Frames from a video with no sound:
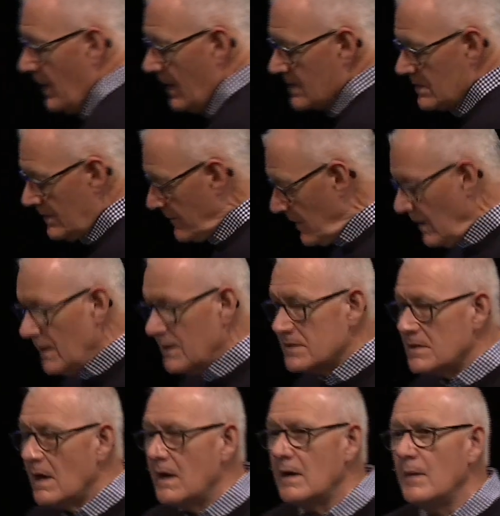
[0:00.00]
I'm actually very
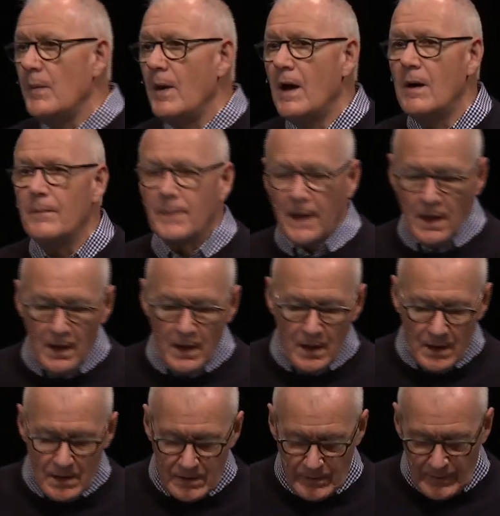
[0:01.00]
excited about
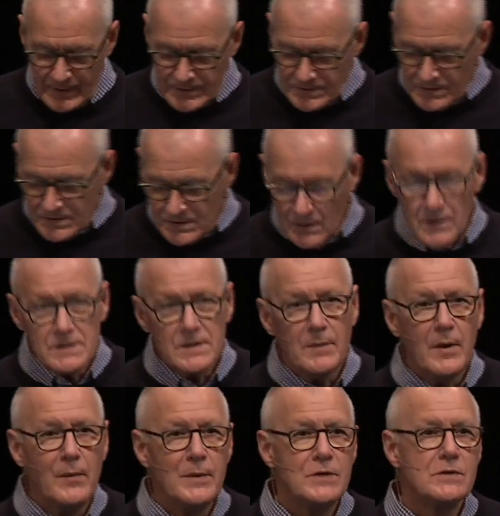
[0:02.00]
uh, the message series
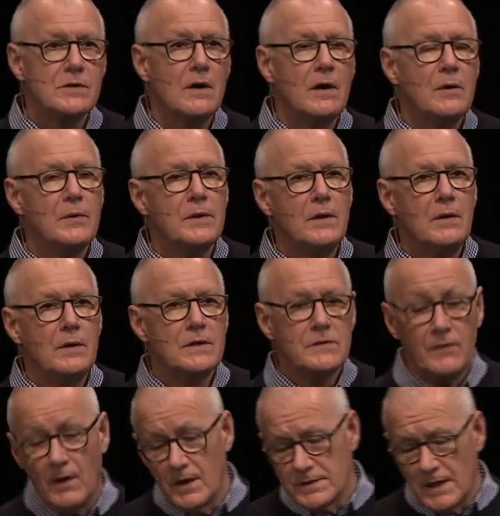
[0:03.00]
I'm going to be sharing with you,
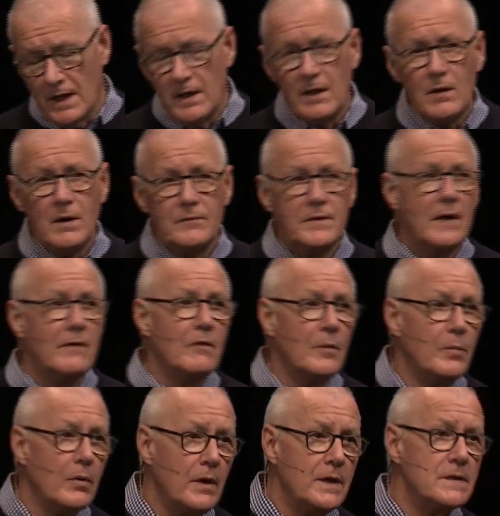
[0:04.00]
as far as I know, I've
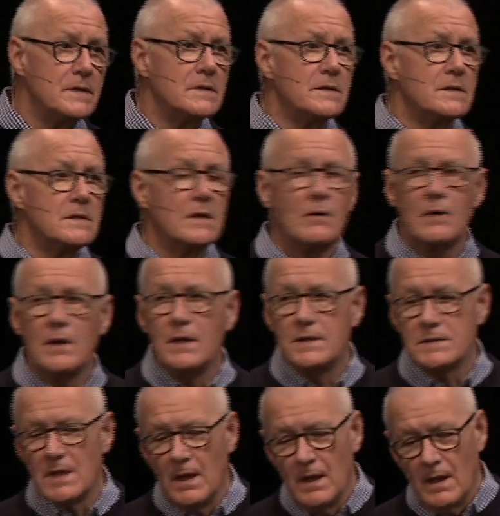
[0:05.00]
never preached a
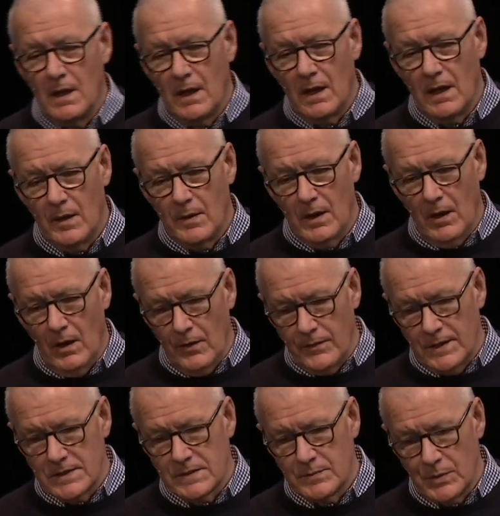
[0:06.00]
series uh,
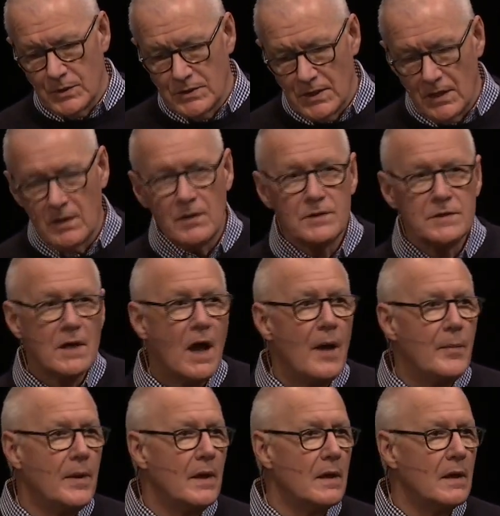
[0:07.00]
on this particular
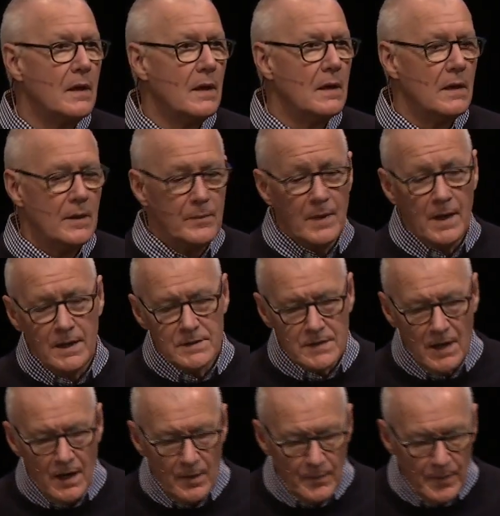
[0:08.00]
topic uh, in my
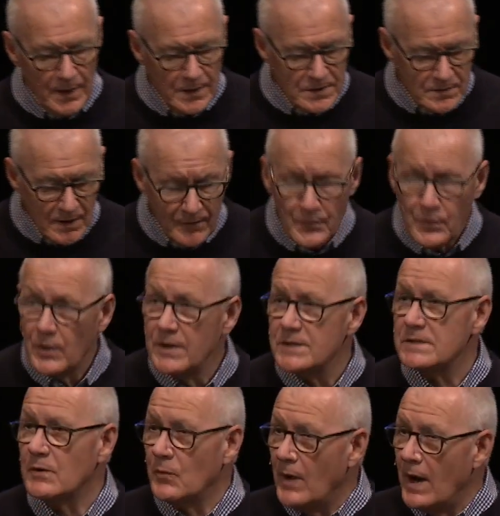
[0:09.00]
entire ministry. I've
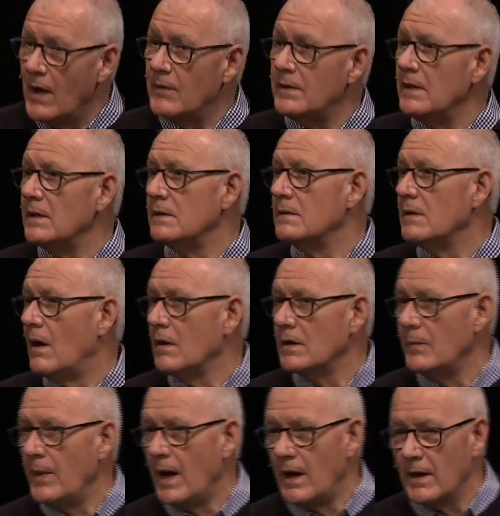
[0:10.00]
preached around it and
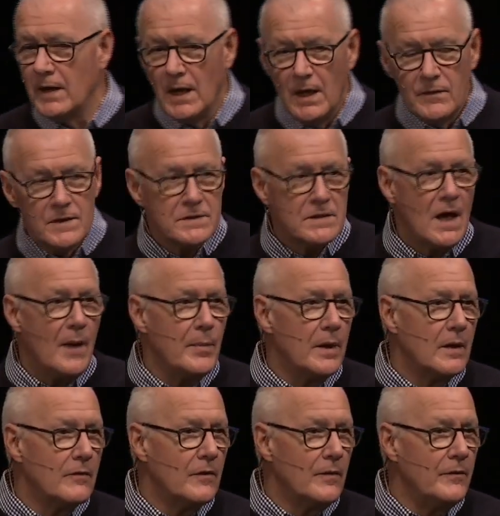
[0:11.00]
talked about the
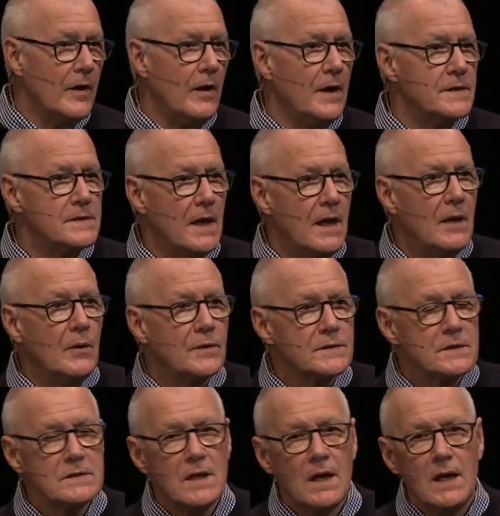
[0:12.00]
topic from various
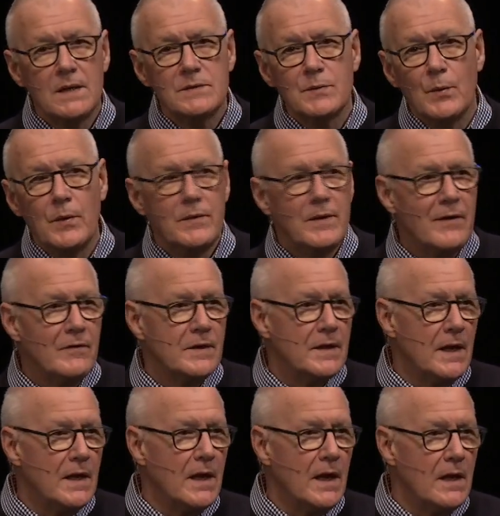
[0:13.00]
angles at times, but we've never
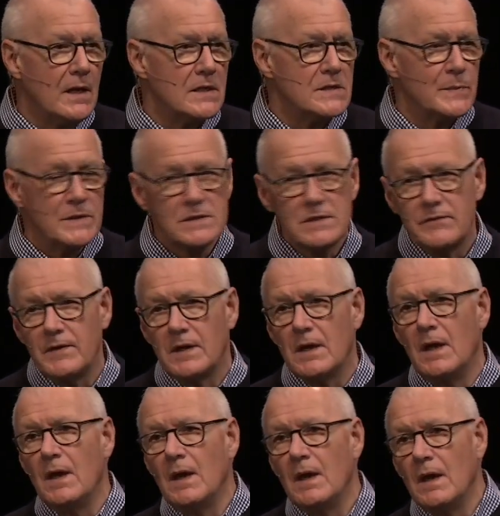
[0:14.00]
dedicated a
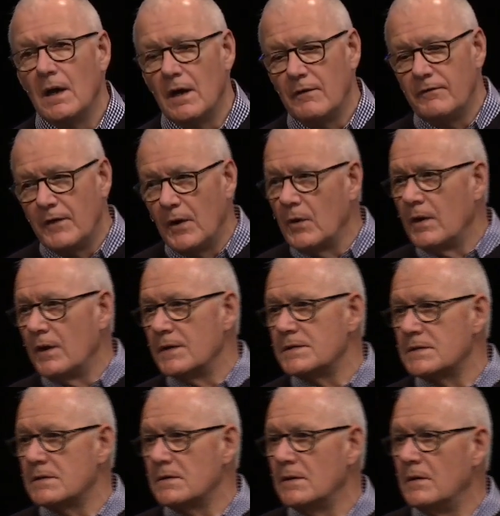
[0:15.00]
specific uh,
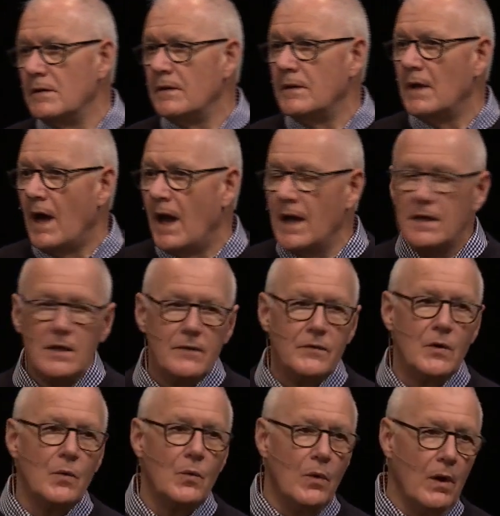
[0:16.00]
focus to the idea
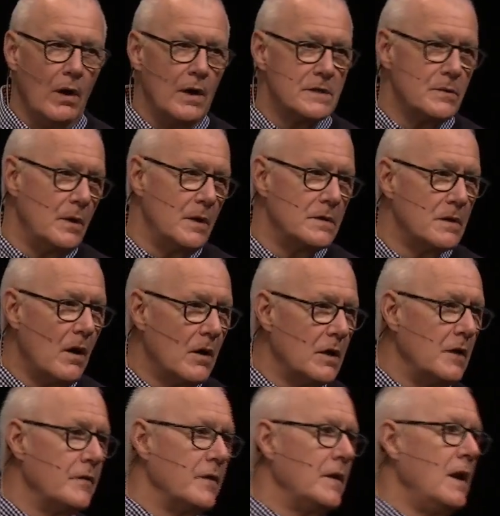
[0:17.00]
of your words. I want to
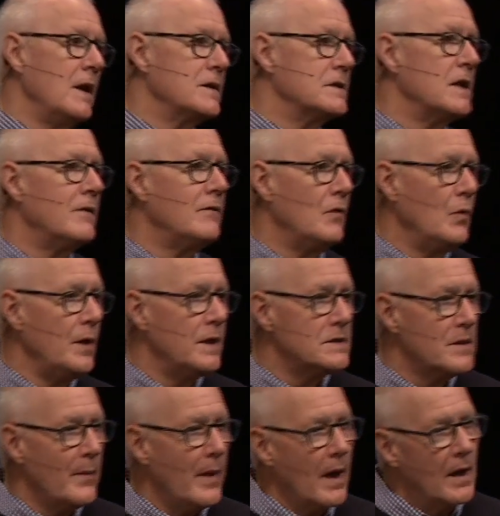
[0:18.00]
talk to you for the next several
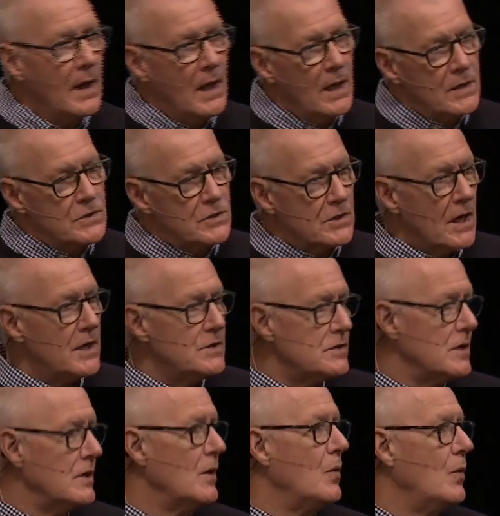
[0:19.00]
weeks about
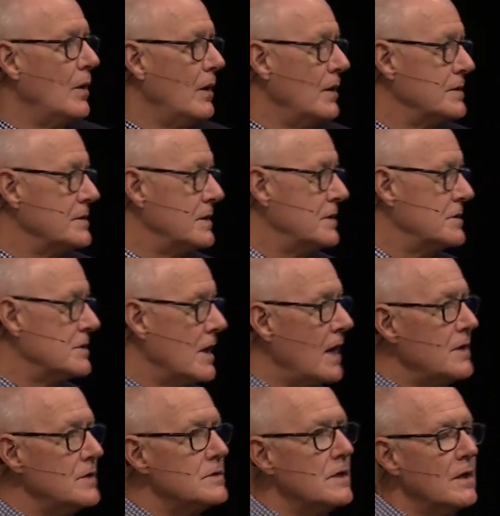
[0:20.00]
changing your words and
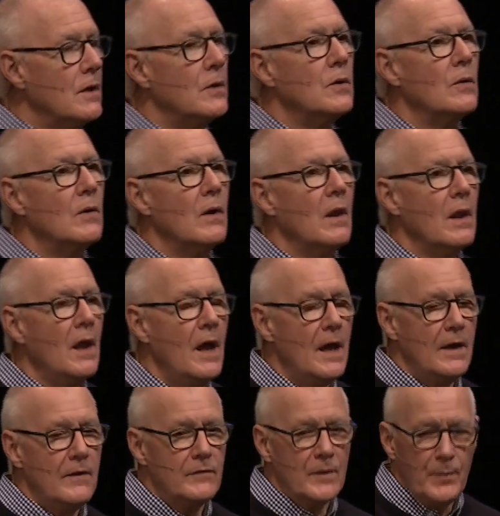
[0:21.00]
changing your
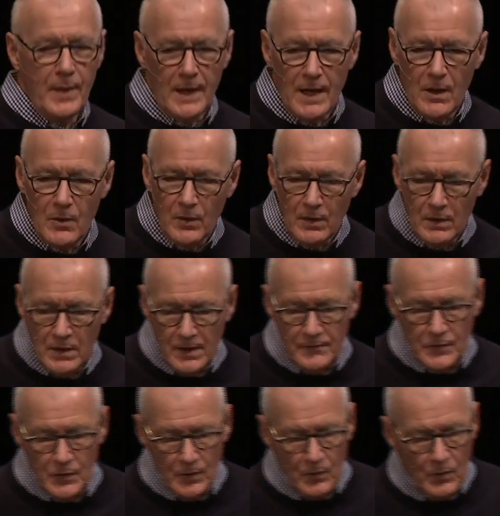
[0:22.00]
life, the power
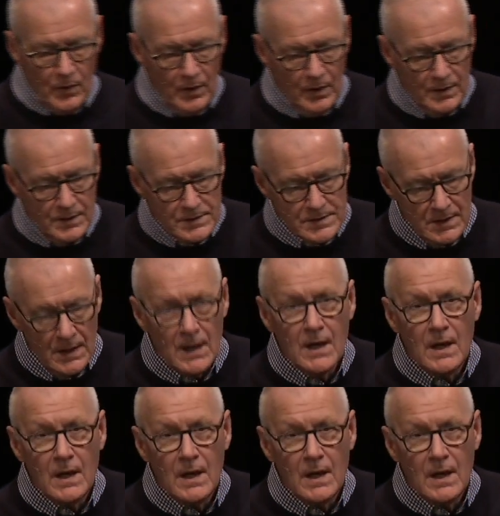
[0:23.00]
of your words.